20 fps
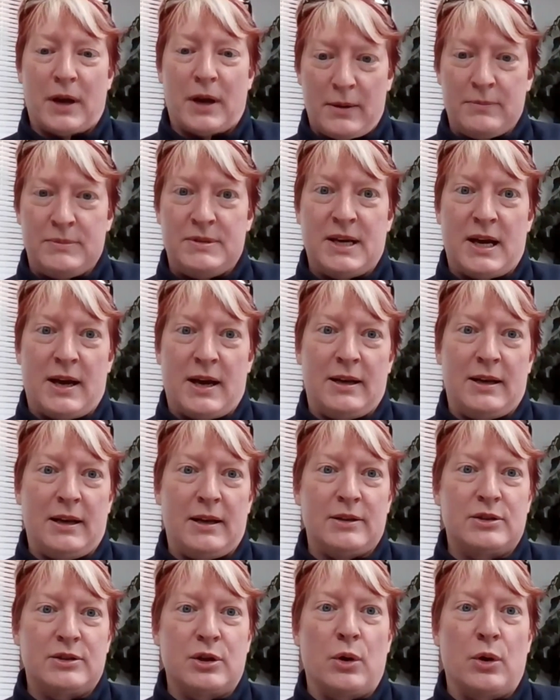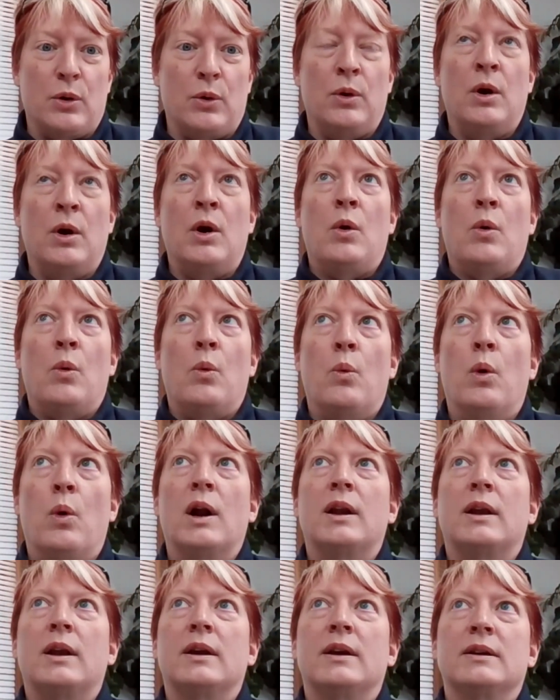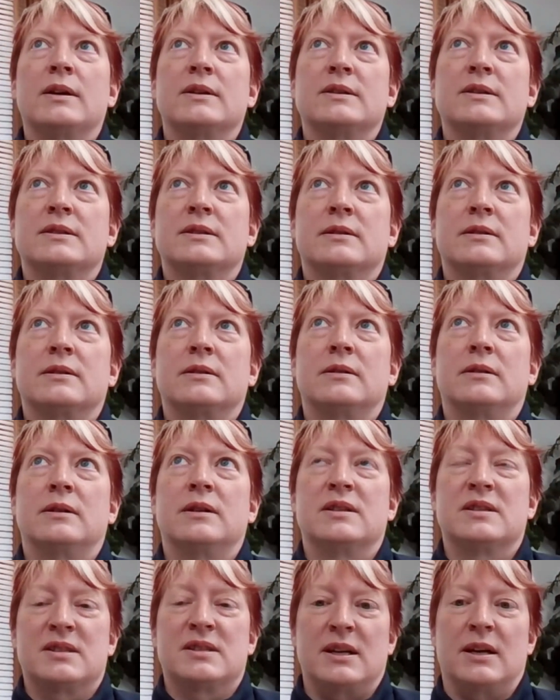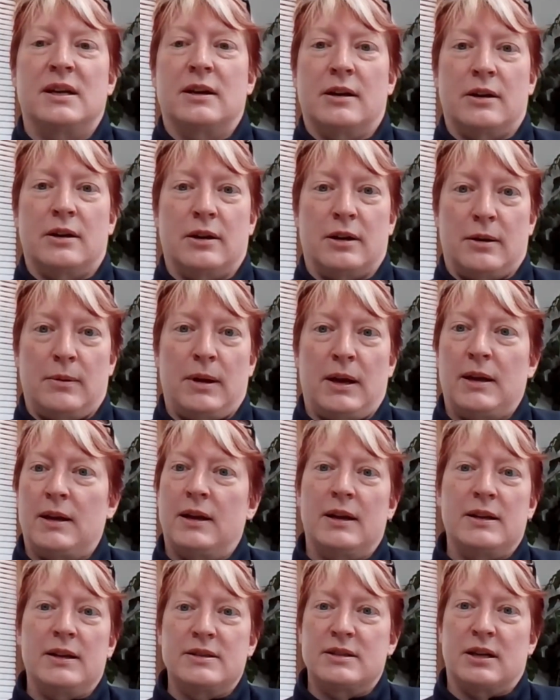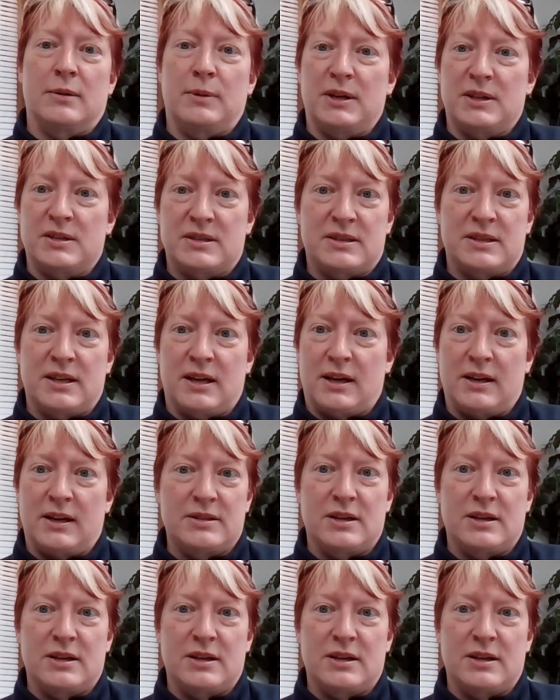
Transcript: I'm dead. So what is the stick going to, and it is going to be a stick.